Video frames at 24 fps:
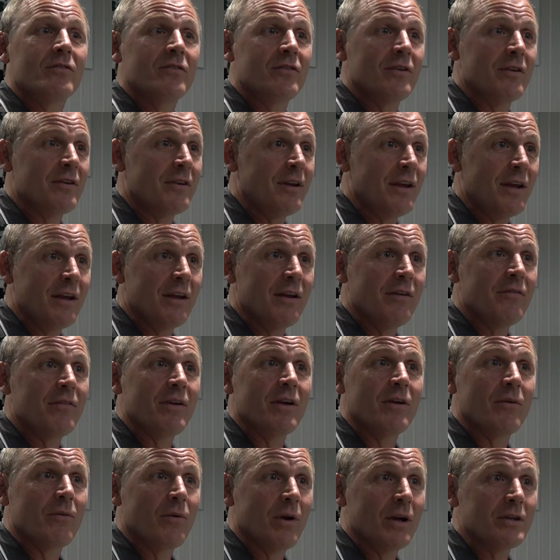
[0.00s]

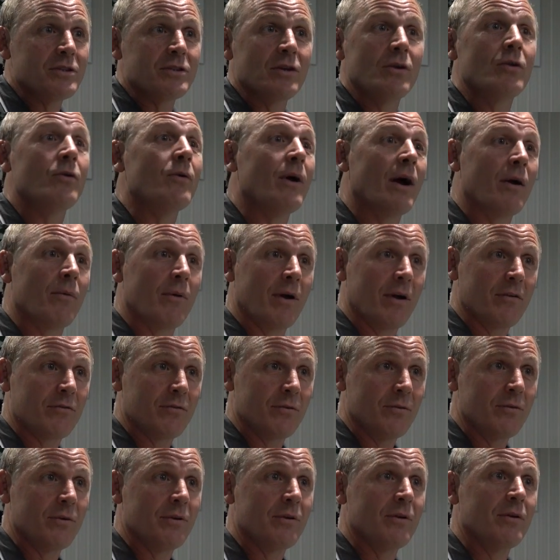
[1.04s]
Saitiev in Russia, who I
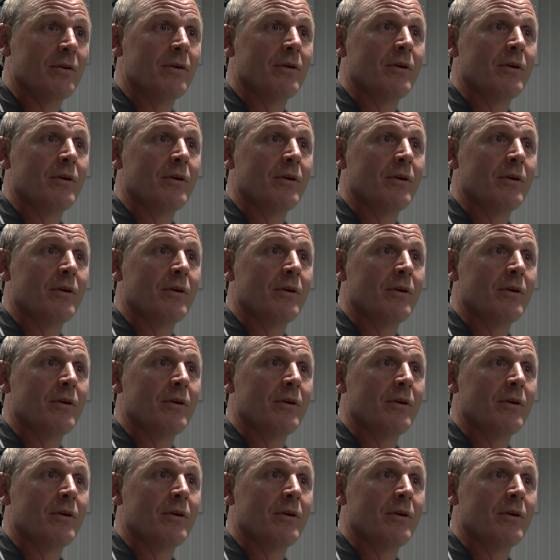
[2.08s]
wrestled.